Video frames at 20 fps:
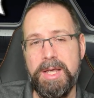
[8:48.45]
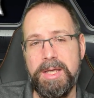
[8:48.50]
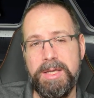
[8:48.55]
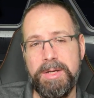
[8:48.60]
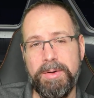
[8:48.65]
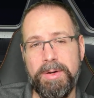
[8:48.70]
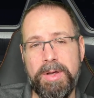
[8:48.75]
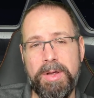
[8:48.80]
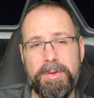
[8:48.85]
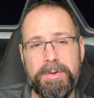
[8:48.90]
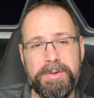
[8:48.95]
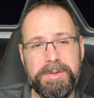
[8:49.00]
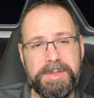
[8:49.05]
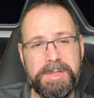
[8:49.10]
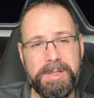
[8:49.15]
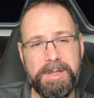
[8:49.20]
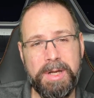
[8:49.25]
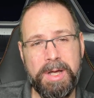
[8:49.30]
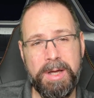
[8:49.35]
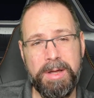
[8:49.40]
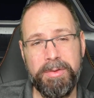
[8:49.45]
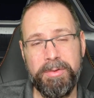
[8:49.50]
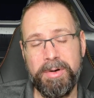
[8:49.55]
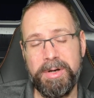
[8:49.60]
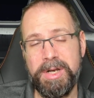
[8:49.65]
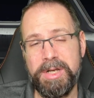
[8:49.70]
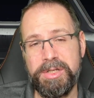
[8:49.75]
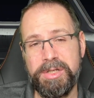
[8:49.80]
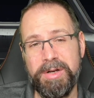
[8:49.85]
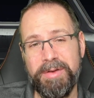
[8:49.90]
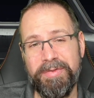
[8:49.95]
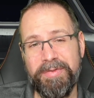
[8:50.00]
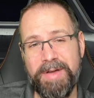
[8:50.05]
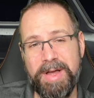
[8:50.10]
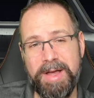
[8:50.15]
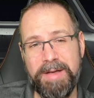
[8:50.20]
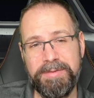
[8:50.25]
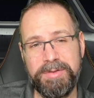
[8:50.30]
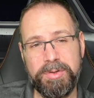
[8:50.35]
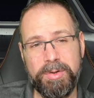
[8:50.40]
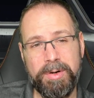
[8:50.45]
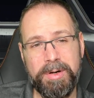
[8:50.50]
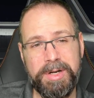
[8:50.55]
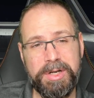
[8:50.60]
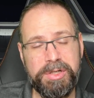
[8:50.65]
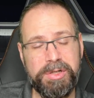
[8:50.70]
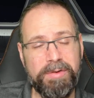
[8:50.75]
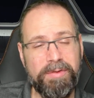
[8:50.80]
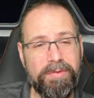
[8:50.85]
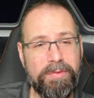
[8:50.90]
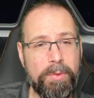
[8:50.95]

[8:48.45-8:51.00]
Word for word: you know, all those and other initiative fives or initiative